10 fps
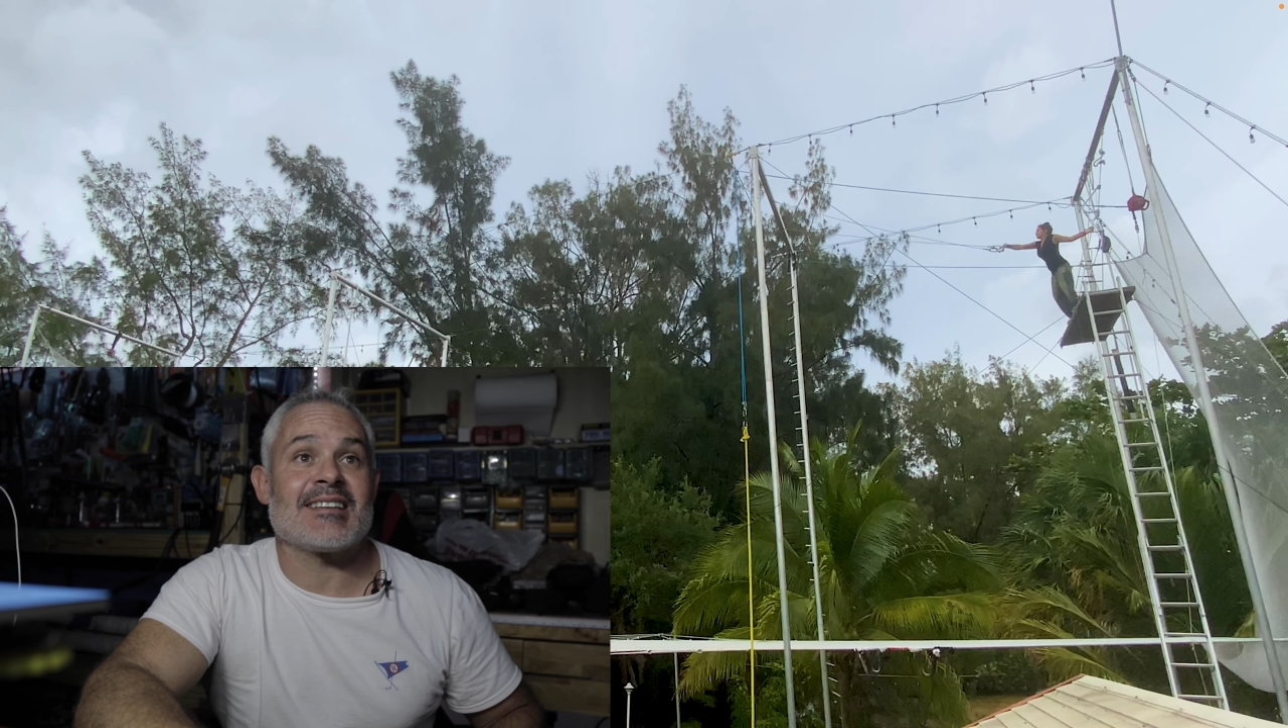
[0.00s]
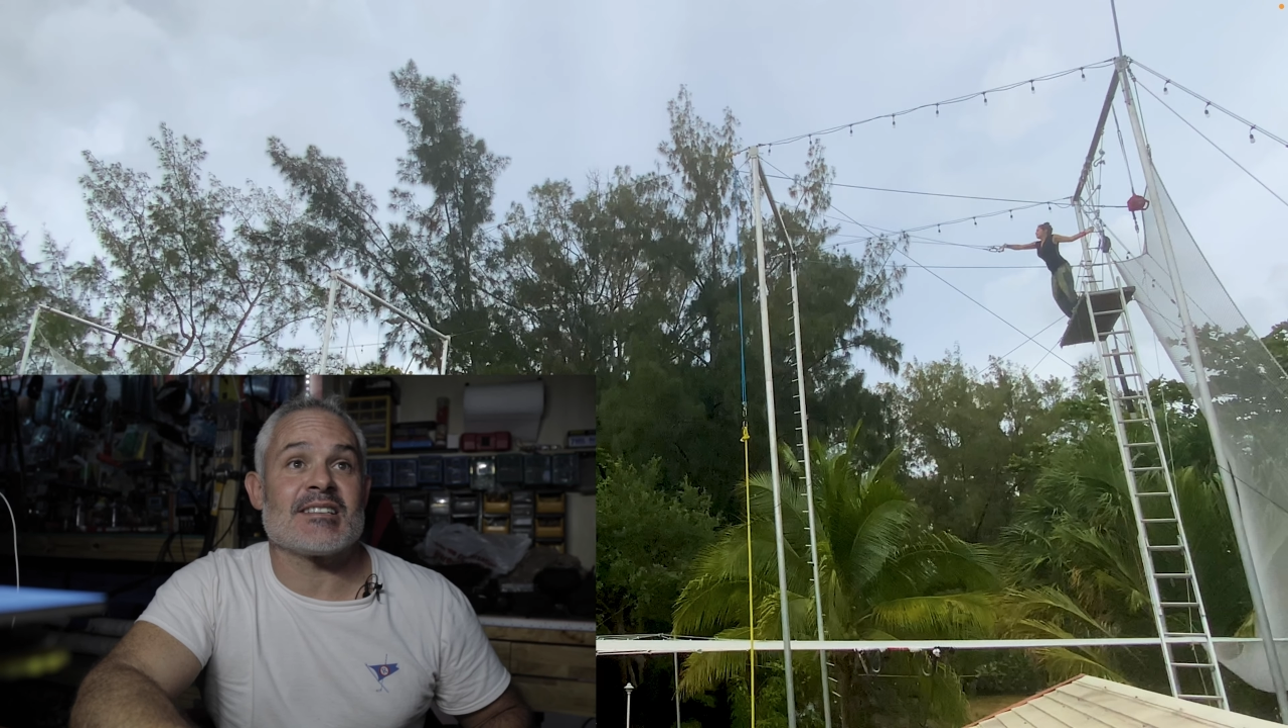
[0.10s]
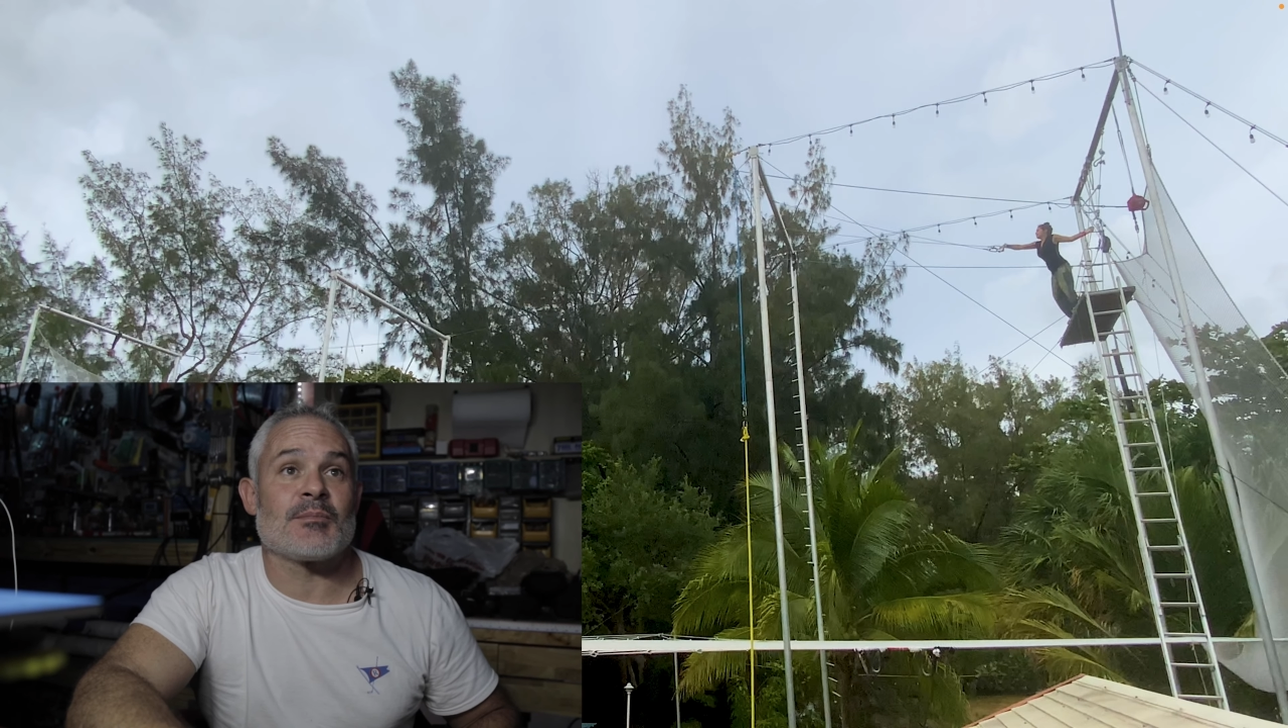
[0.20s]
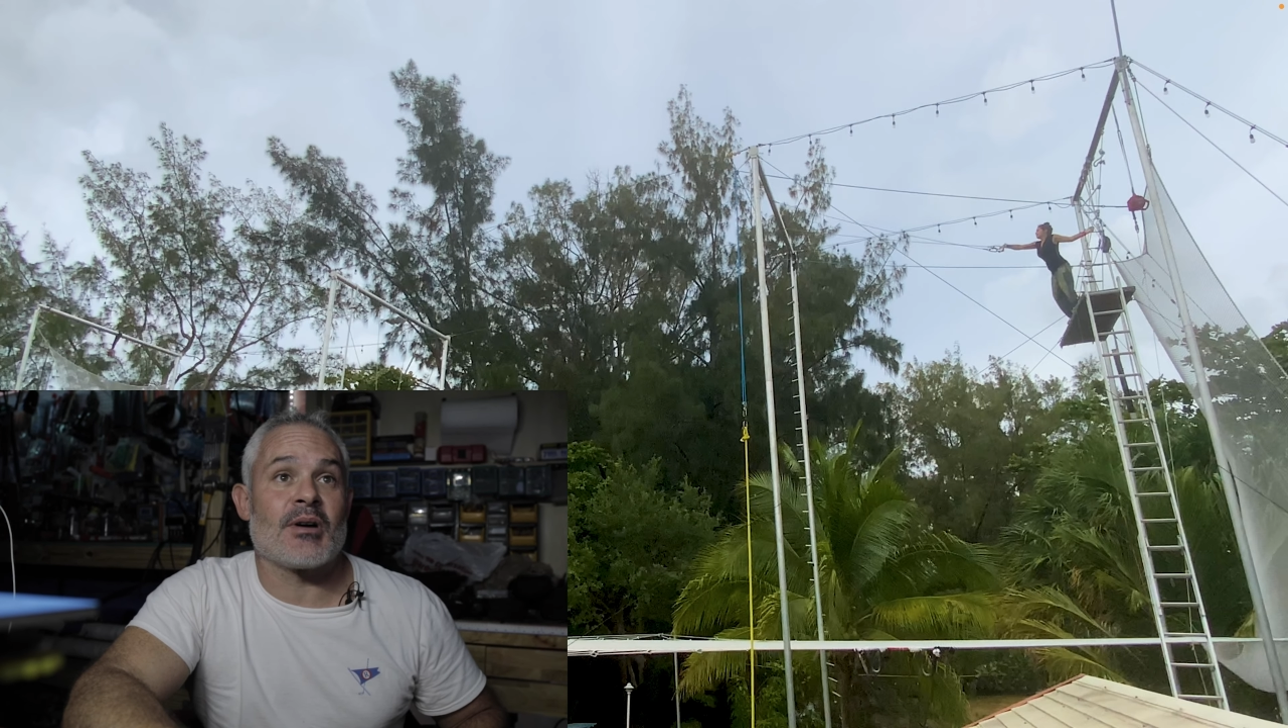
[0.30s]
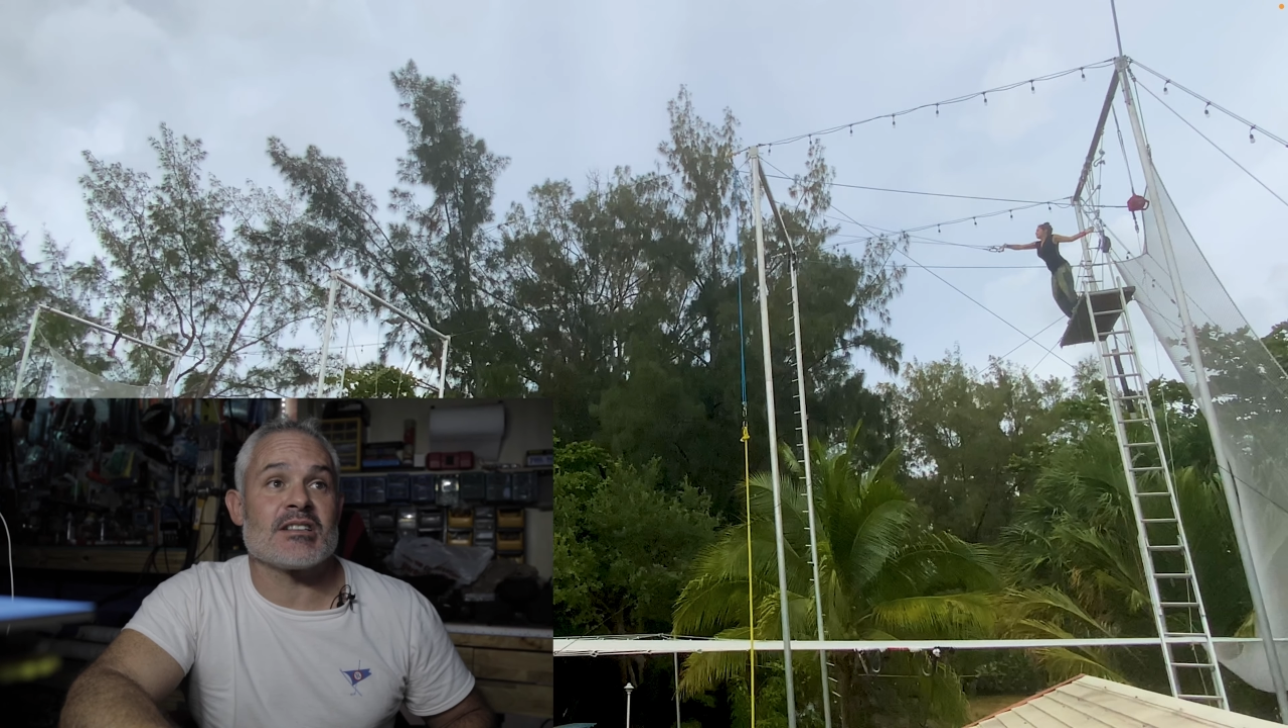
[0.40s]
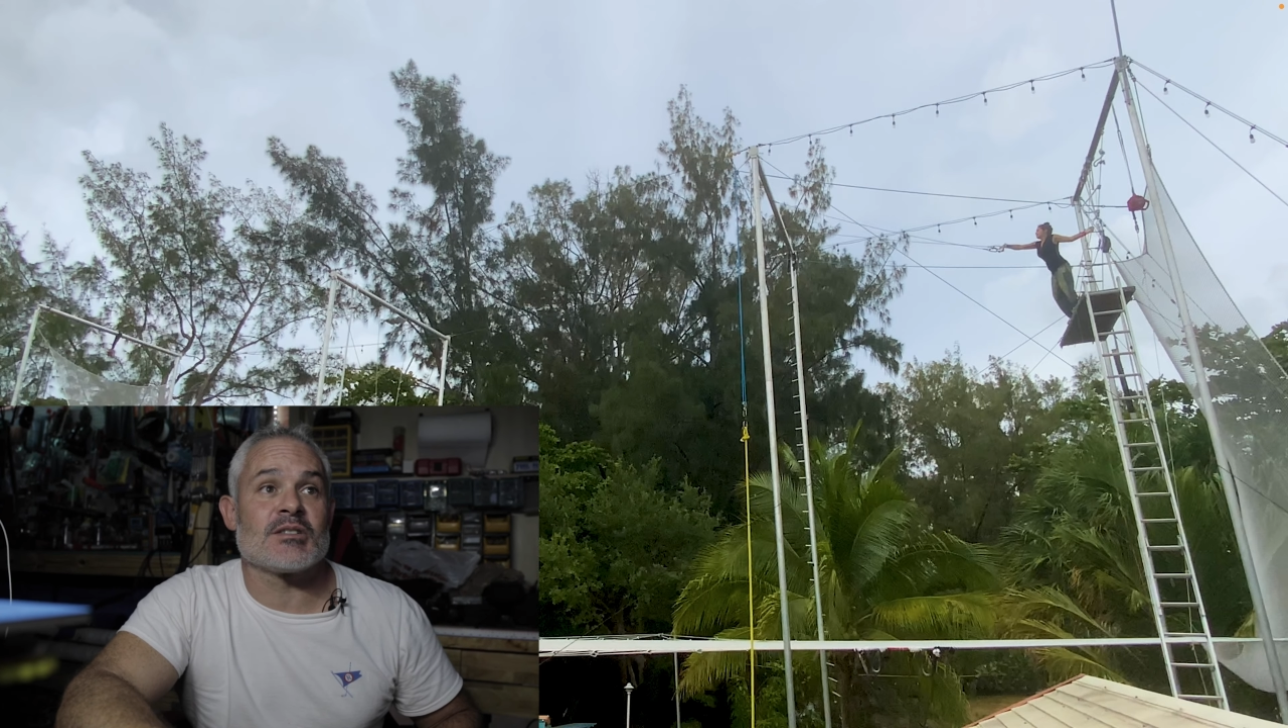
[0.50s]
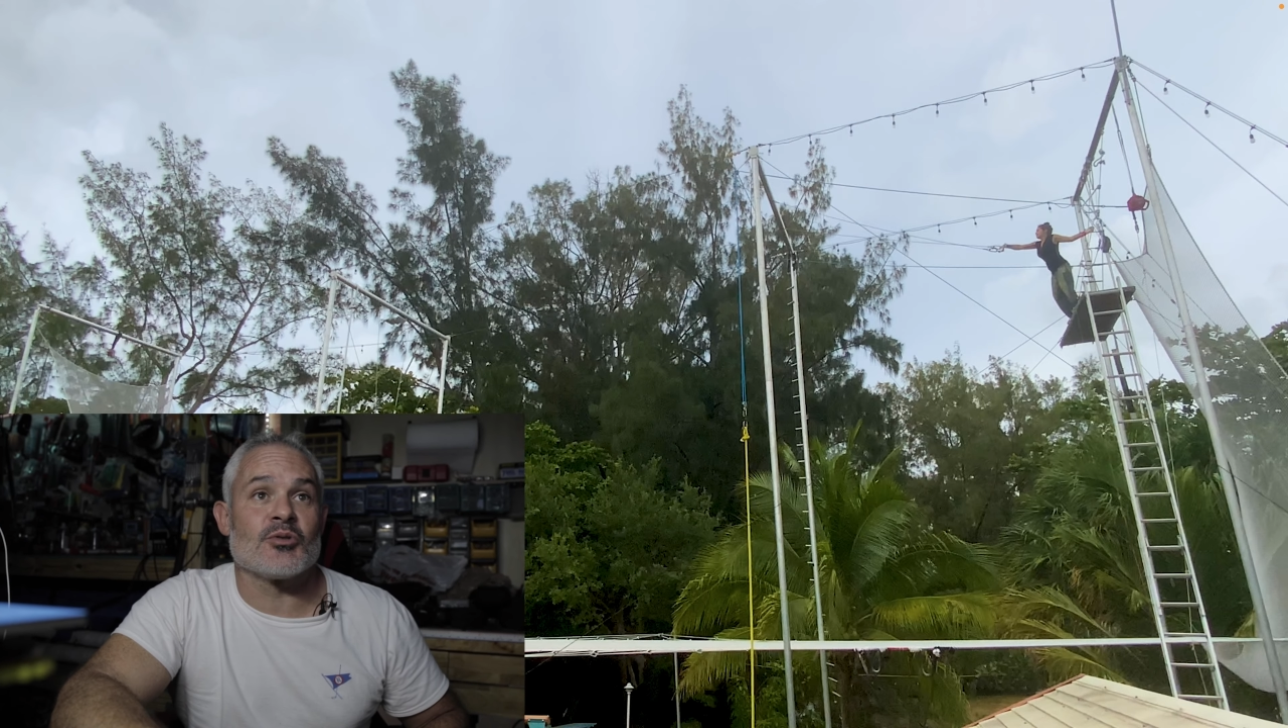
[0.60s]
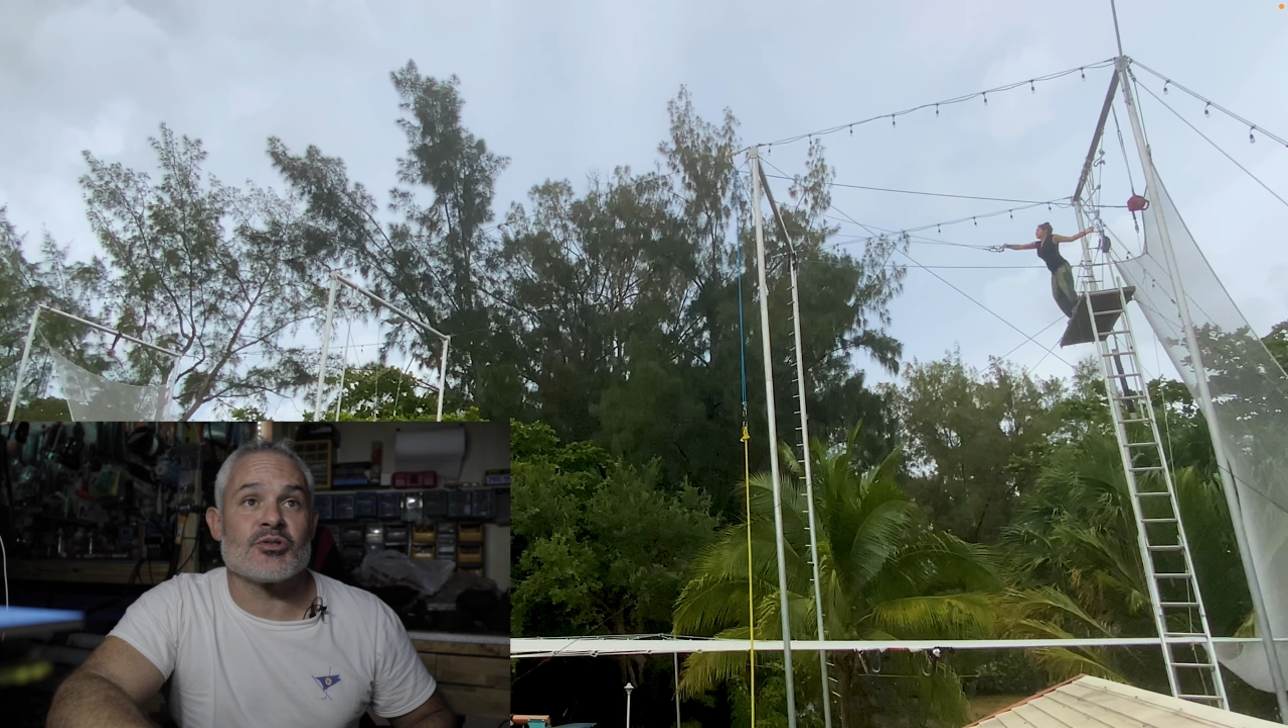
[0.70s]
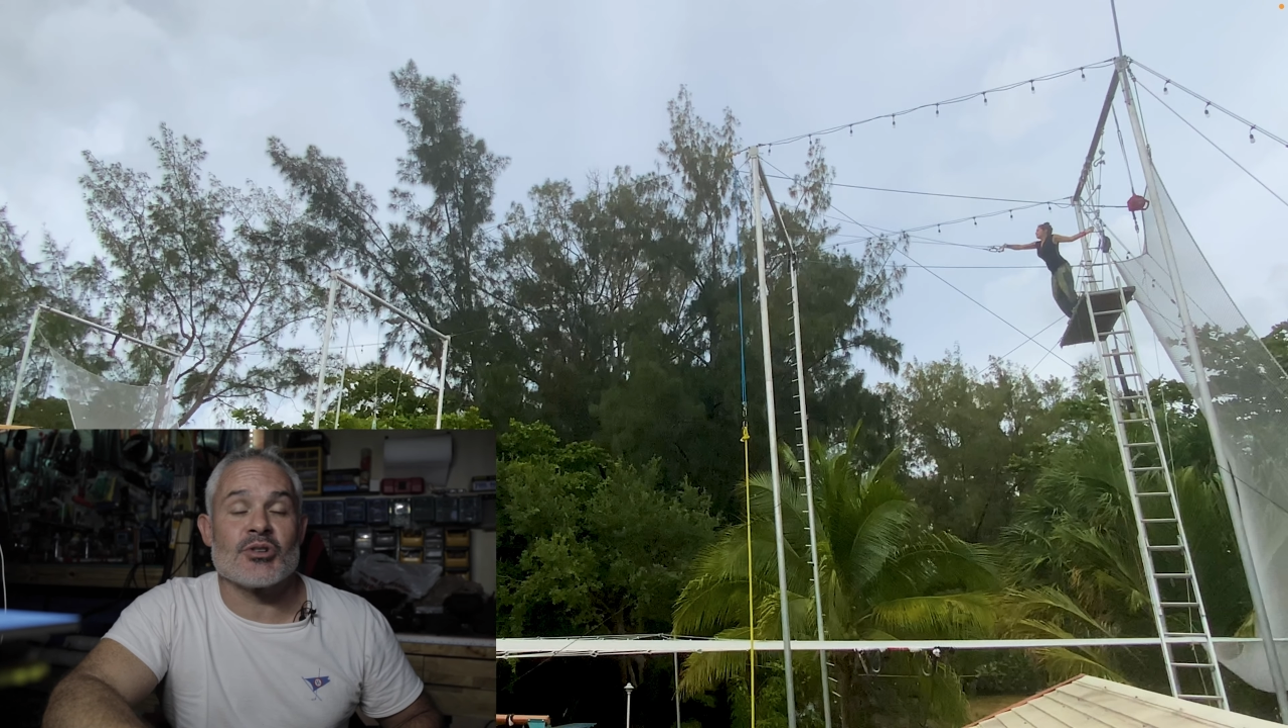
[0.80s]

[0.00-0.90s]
as possible.